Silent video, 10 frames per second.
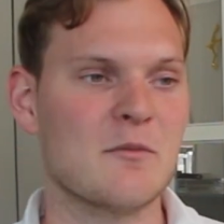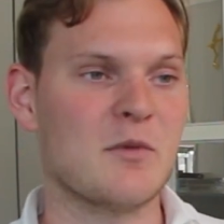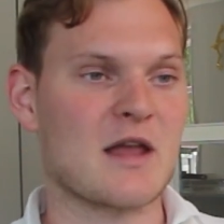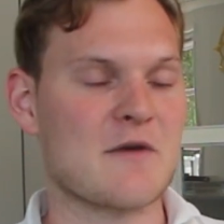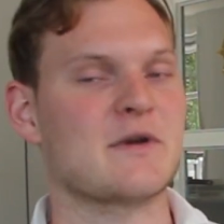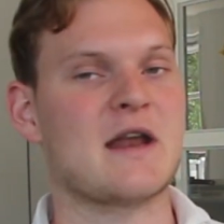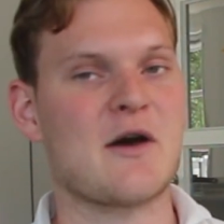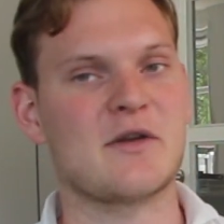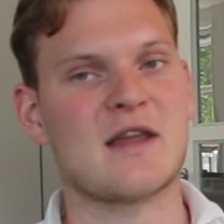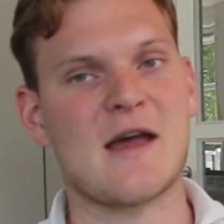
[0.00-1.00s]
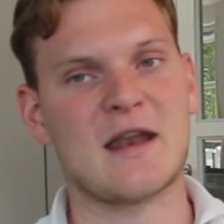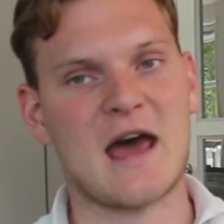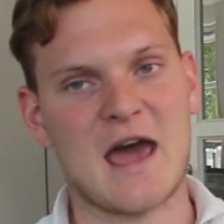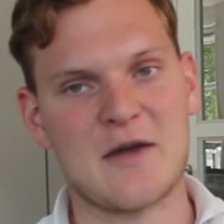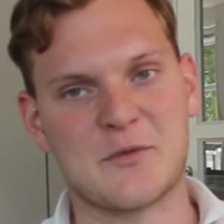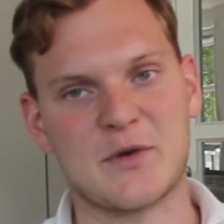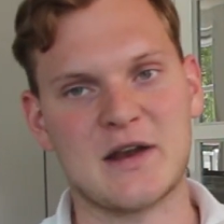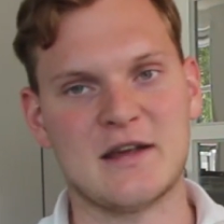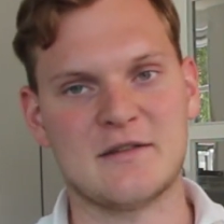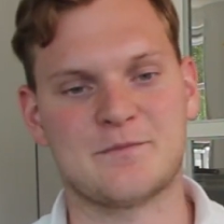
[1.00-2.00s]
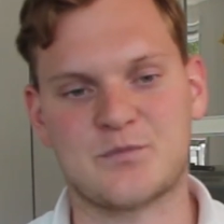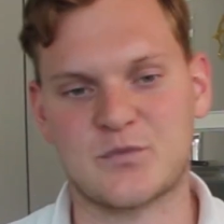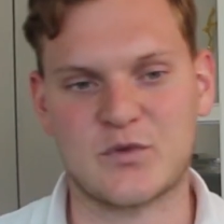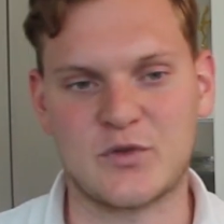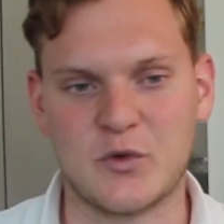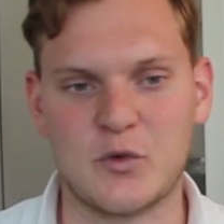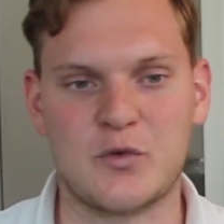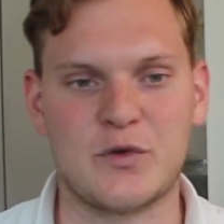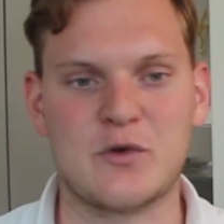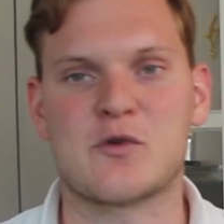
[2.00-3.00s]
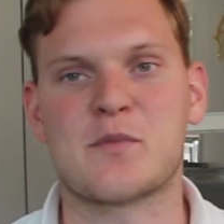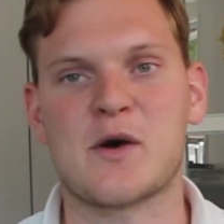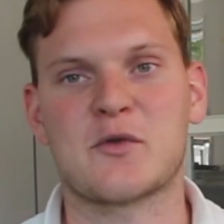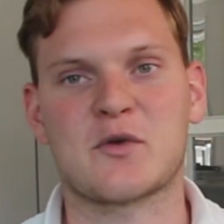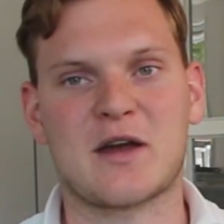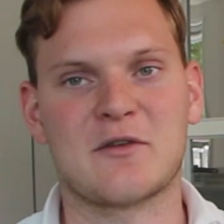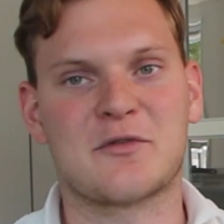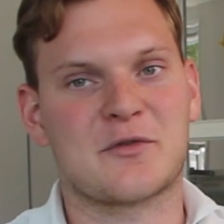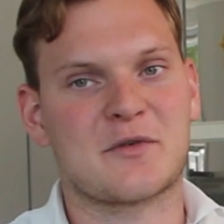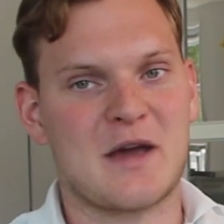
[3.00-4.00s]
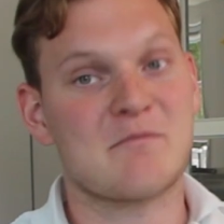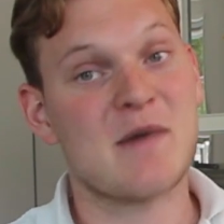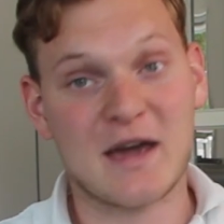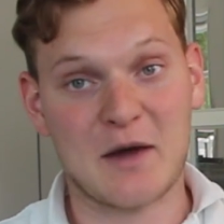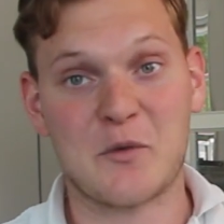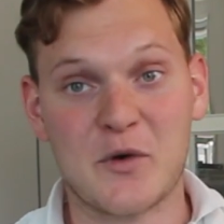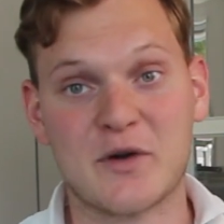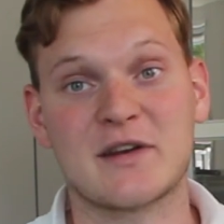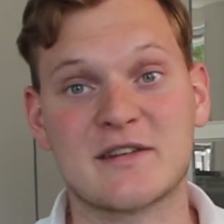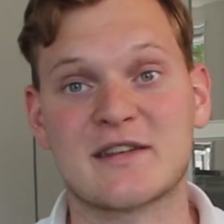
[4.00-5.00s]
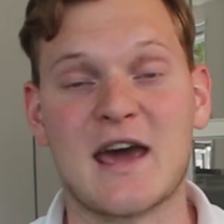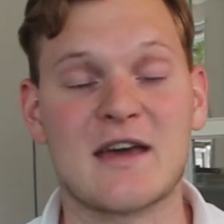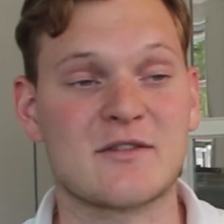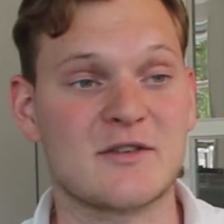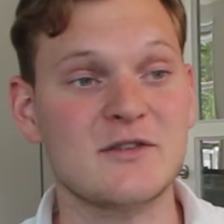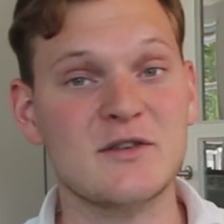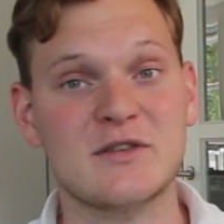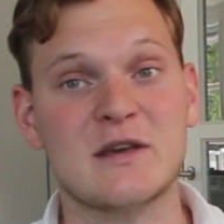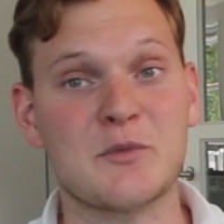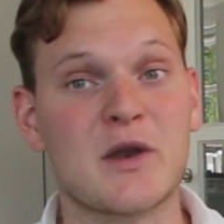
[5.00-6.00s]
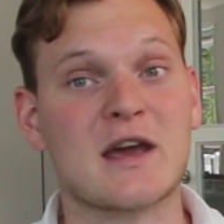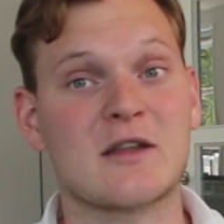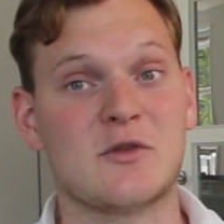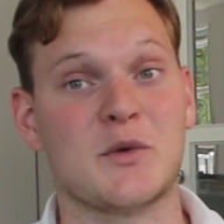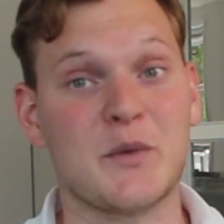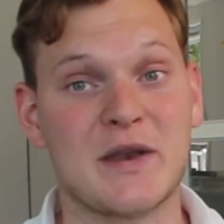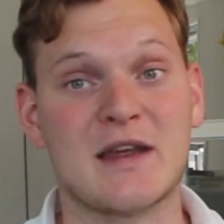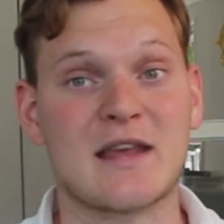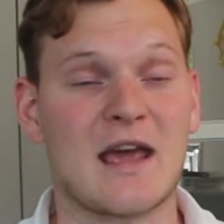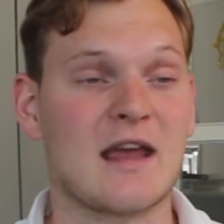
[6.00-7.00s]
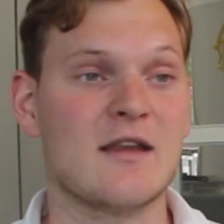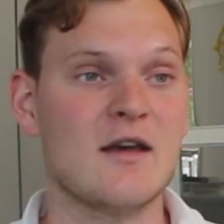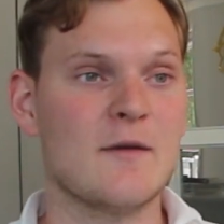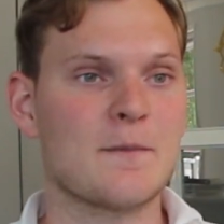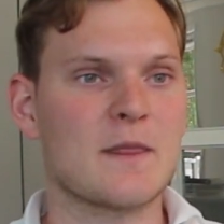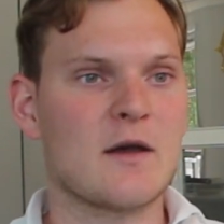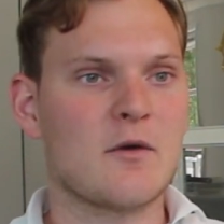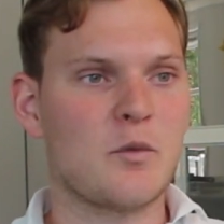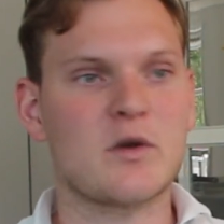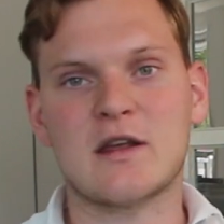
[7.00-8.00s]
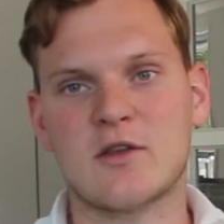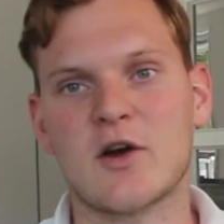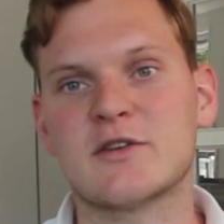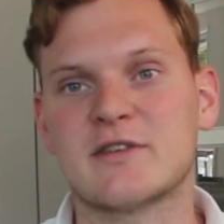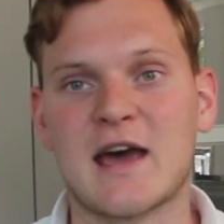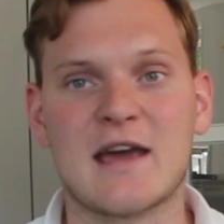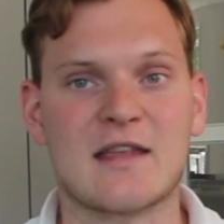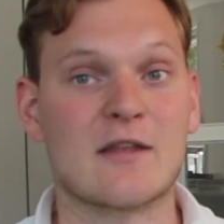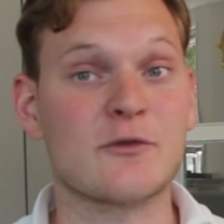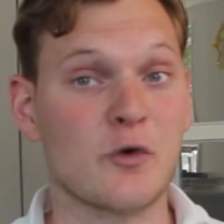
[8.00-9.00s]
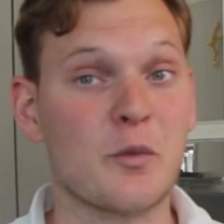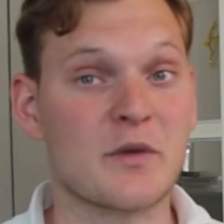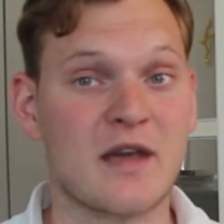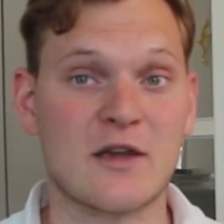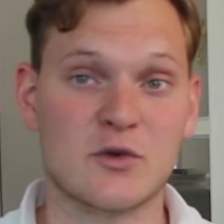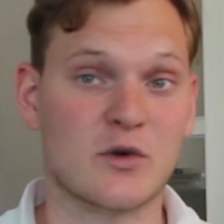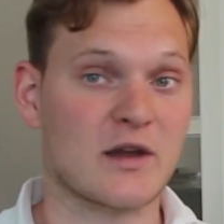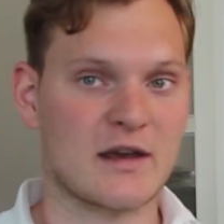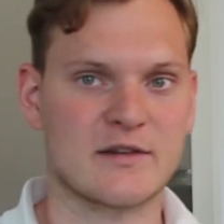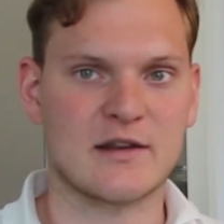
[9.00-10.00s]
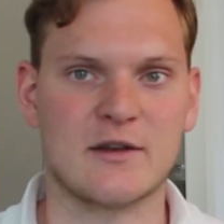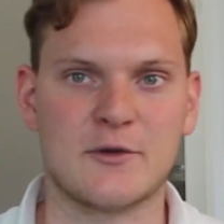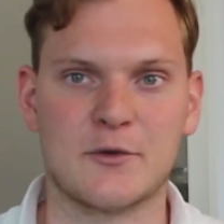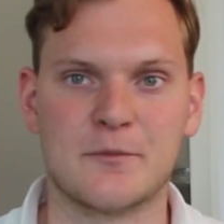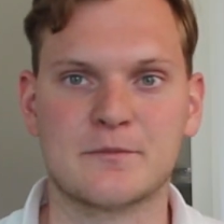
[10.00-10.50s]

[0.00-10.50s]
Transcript: But every now and then I really do feel compelled to kind of get back and work on this site just to see what I can do with it and what a Dutch site at full potential can actually do.